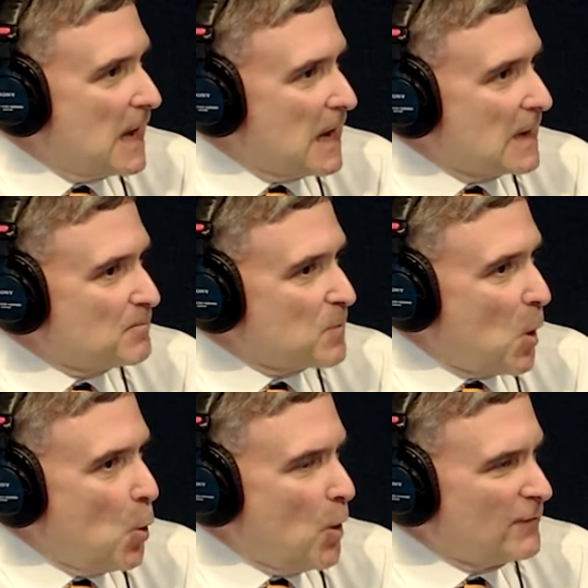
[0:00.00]
Um,
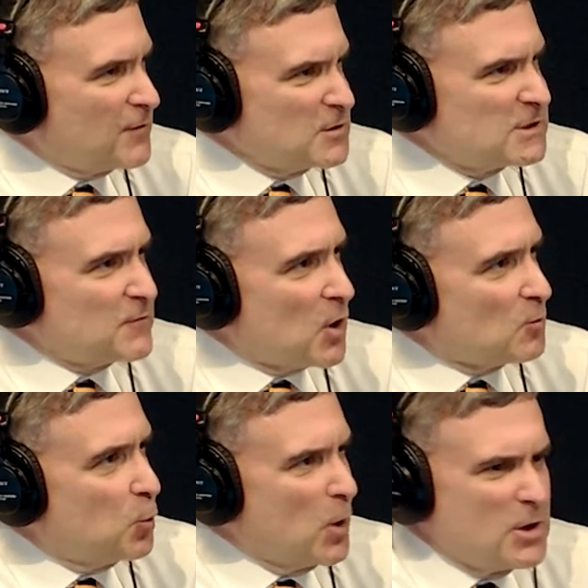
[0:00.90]
wh- first of
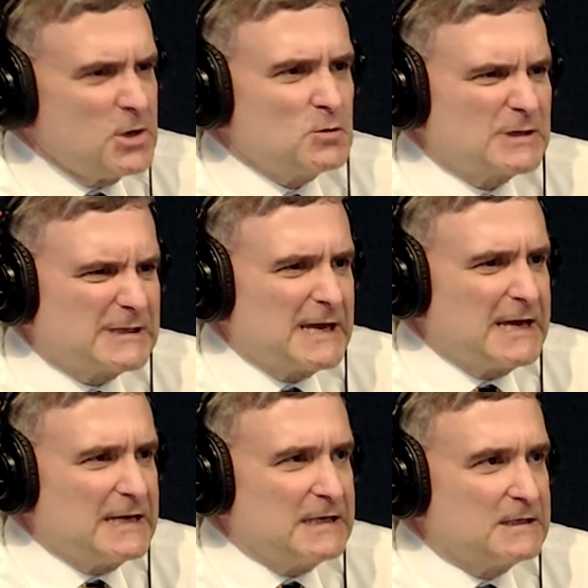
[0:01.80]
all, where do you
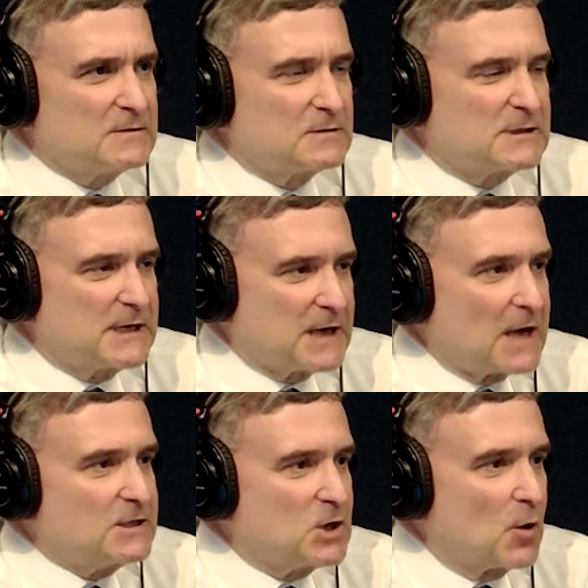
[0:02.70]
see
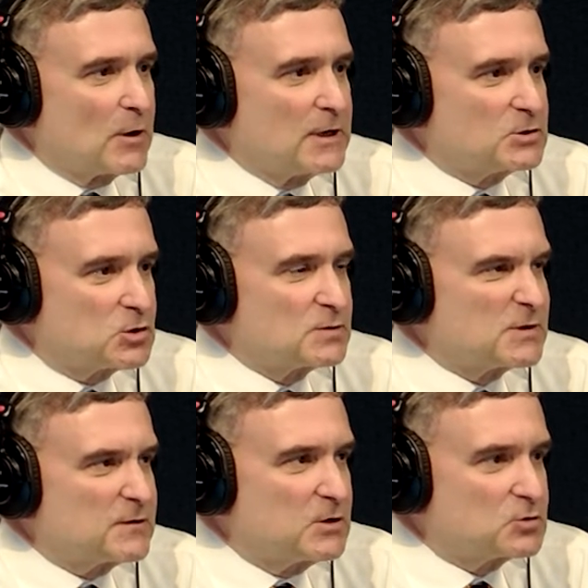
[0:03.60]
tonight going in
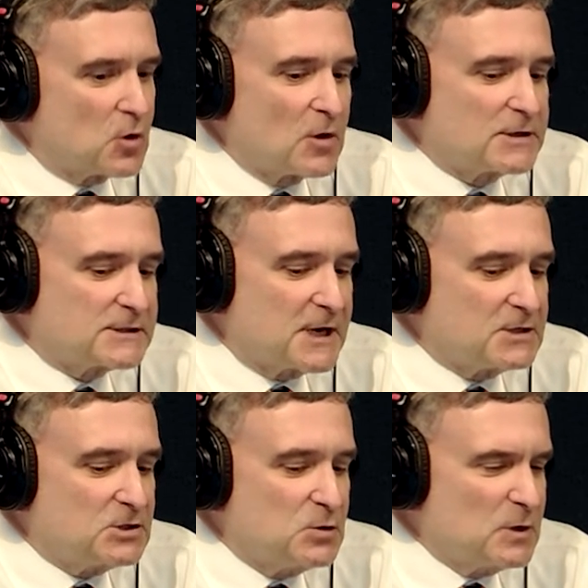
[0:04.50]
terms of control of the
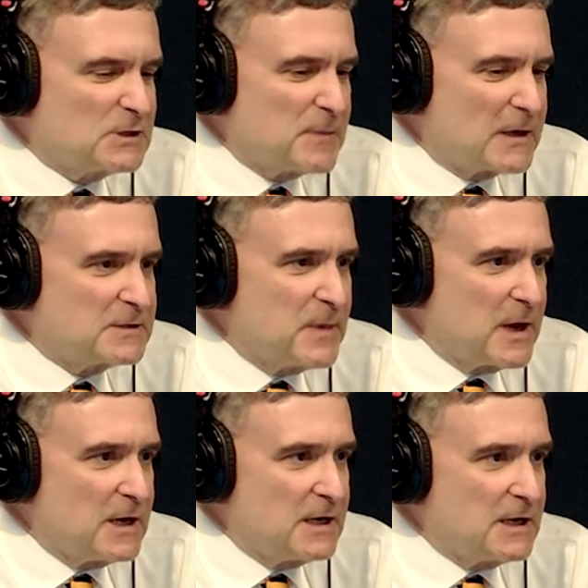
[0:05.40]
Senate? Do you expect to
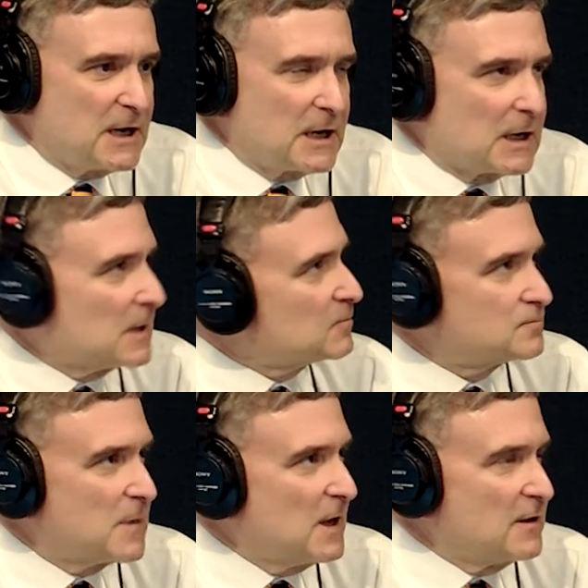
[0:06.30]
be,
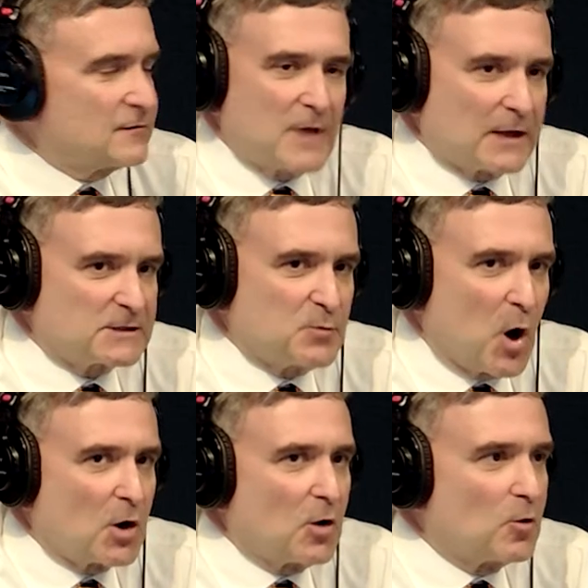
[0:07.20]
um, if not
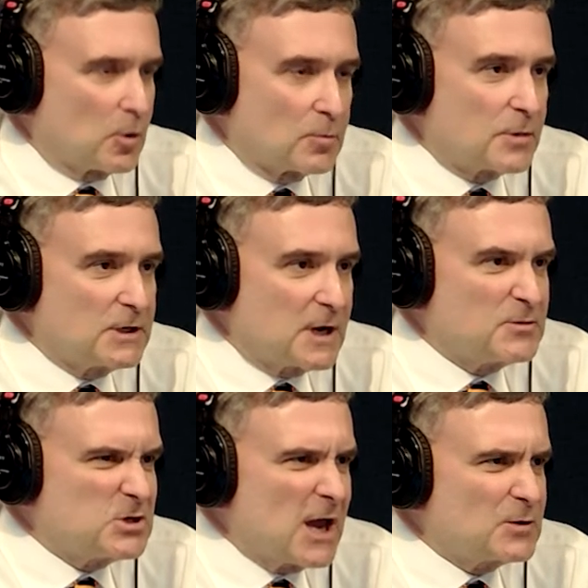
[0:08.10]
tomorrow or
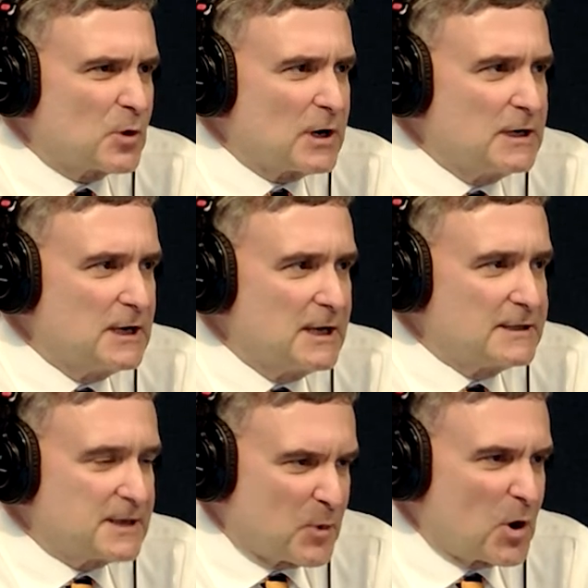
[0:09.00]
come January,
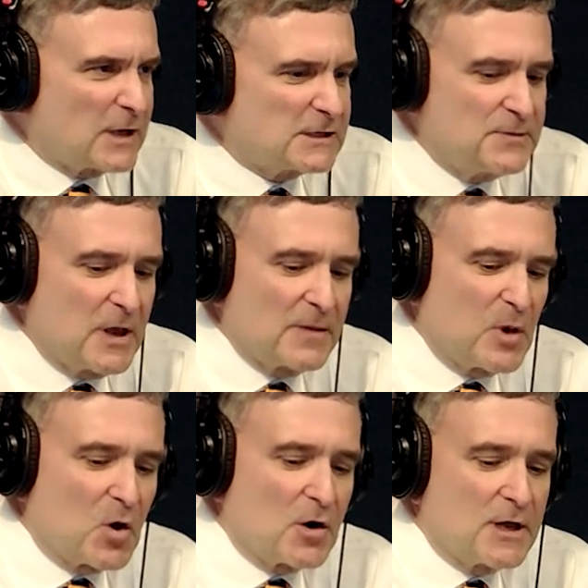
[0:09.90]
Democrats to be in the
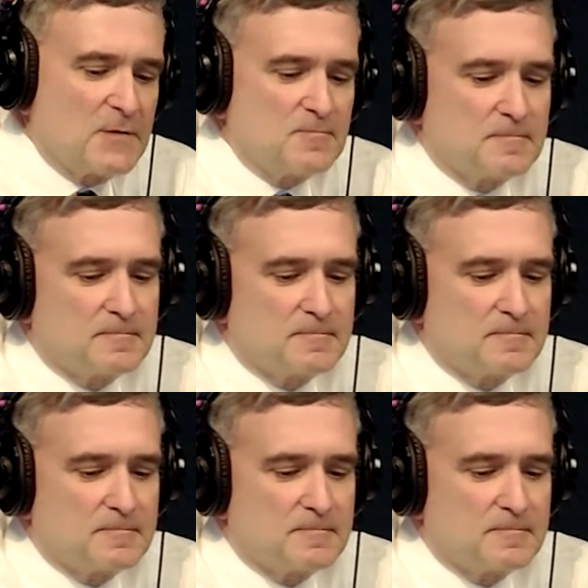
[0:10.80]
minority?